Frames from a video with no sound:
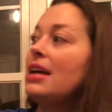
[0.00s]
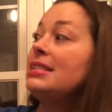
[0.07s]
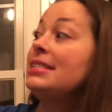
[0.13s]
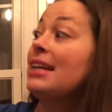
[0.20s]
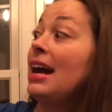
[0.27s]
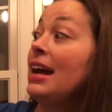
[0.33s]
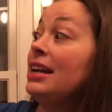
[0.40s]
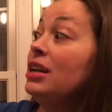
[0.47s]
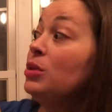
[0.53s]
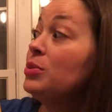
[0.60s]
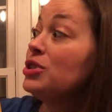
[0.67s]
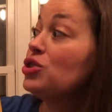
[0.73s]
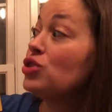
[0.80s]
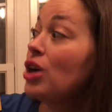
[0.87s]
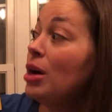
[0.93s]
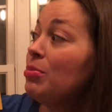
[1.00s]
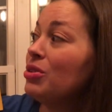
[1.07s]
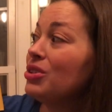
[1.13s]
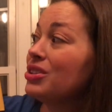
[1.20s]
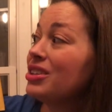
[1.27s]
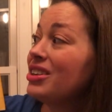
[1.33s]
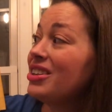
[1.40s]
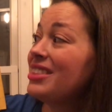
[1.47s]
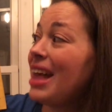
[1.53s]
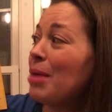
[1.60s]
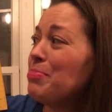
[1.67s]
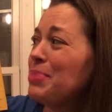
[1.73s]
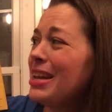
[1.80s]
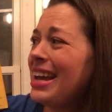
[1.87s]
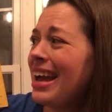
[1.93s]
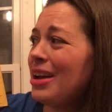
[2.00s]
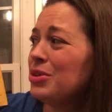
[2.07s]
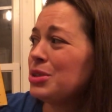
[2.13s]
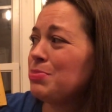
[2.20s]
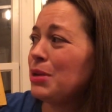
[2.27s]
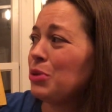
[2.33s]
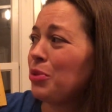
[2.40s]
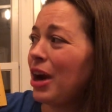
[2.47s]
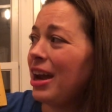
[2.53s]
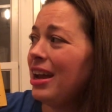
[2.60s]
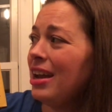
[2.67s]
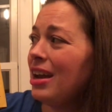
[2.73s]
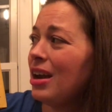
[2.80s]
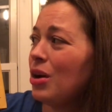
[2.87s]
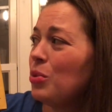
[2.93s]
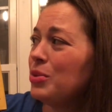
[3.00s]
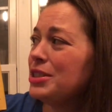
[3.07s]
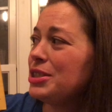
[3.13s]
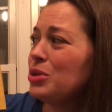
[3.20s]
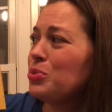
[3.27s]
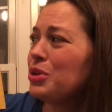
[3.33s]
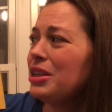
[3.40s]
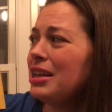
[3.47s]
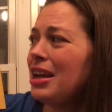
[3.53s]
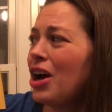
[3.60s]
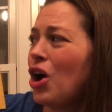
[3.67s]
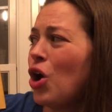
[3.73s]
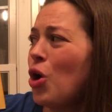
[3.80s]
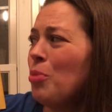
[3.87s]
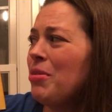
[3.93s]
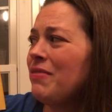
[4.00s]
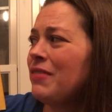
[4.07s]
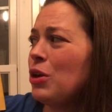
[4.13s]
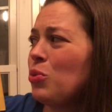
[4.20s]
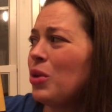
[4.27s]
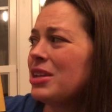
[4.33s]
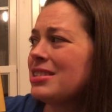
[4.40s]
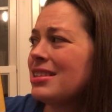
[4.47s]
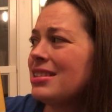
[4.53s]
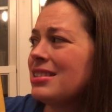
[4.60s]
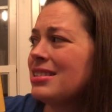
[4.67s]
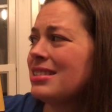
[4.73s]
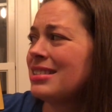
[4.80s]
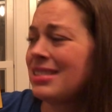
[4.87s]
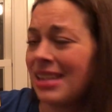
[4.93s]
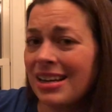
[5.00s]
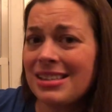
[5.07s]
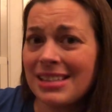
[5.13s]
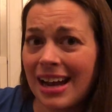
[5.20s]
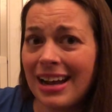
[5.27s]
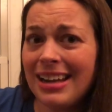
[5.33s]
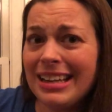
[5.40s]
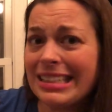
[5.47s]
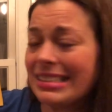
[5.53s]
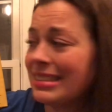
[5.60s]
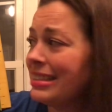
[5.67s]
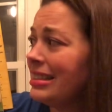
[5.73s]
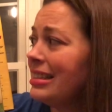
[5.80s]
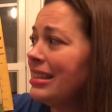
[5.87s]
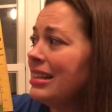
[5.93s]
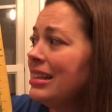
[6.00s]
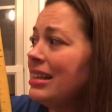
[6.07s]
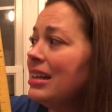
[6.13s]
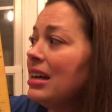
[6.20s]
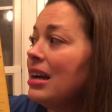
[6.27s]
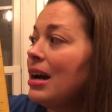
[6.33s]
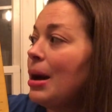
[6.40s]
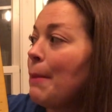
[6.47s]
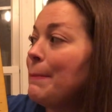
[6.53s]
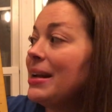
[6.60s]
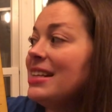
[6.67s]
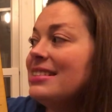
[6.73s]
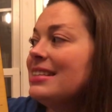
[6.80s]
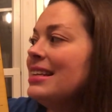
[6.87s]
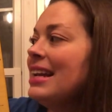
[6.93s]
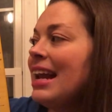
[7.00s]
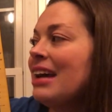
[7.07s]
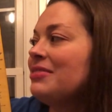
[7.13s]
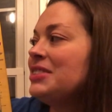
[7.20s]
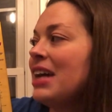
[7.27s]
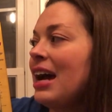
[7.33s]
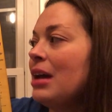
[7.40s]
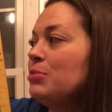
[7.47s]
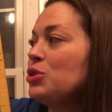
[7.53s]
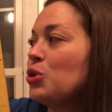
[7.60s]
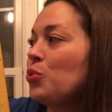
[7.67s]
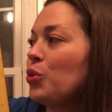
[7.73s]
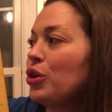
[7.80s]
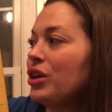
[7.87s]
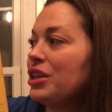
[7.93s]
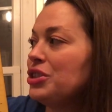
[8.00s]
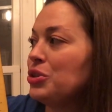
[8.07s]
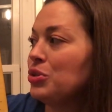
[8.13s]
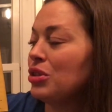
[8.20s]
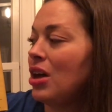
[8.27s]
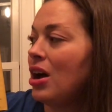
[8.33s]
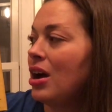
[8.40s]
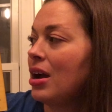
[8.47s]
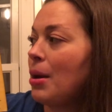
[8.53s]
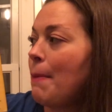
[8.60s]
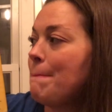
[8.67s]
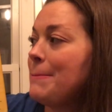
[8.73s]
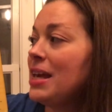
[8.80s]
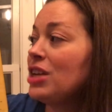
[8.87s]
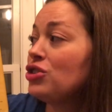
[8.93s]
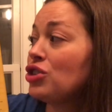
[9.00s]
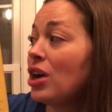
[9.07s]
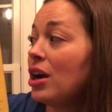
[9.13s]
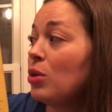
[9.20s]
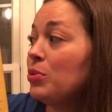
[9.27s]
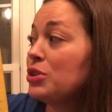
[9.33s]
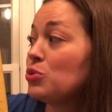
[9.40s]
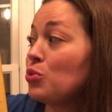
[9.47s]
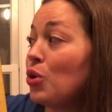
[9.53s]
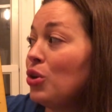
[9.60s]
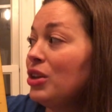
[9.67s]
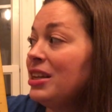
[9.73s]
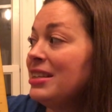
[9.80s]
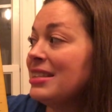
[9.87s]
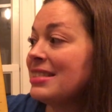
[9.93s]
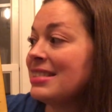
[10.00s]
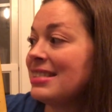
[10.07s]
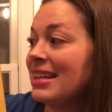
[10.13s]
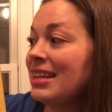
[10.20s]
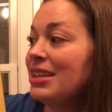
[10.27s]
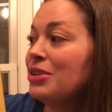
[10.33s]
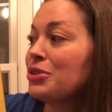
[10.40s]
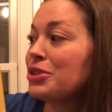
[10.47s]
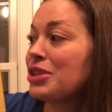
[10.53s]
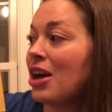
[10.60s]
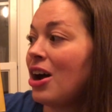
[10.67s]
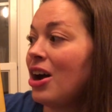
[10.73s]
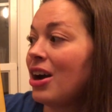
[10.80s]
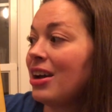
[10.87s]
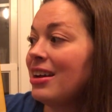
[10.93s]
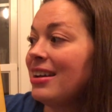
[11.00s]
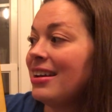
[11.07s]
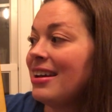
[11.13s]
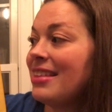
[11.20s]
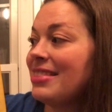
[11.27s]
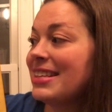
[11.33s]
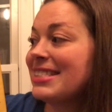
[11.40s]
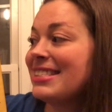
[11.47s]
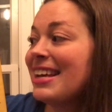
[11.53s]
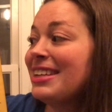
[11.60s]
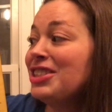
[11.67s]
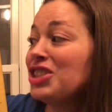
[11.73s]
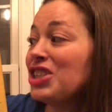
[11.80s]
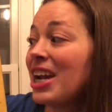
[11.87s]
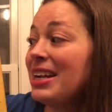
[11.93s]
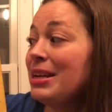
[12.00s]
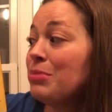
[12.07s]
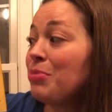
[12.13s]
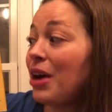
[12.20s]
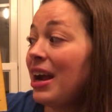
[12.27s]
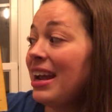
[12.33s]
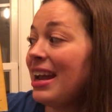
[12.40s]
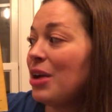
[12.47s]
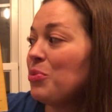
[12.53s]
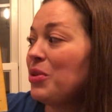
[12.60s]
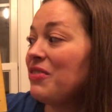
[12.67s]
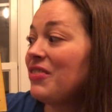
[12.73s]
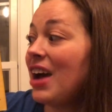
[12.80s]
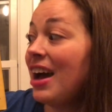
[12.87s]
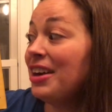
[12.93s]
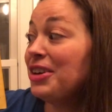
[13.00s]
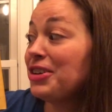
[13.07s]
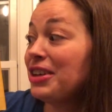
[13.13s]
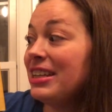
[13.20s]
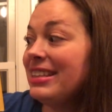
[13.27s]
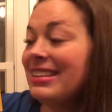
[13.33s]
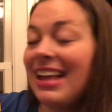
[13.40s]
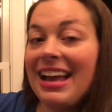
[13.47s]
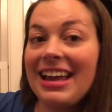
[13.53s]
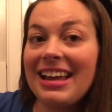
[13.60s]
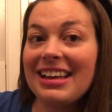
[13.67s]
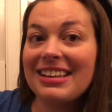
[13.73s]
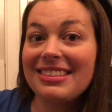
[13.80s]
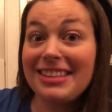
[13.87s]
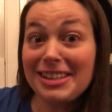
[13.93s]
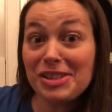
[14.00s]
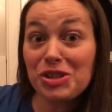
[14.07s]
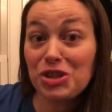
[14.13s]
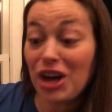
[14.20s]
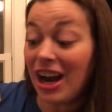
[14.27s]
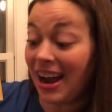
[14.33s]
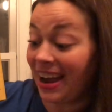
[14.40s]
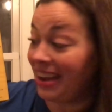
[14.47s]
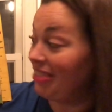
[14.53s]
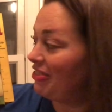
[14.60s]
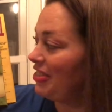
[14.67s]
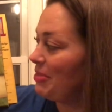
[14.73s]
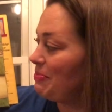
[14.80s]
Tiny was troubled. Could that big house be right? Was he really a home if he wasn't stuck tight? But he didn't have time to worry too long. Big Truck was rolling and singing her song. The sun's shining bright and we've got a green light. Let's drive.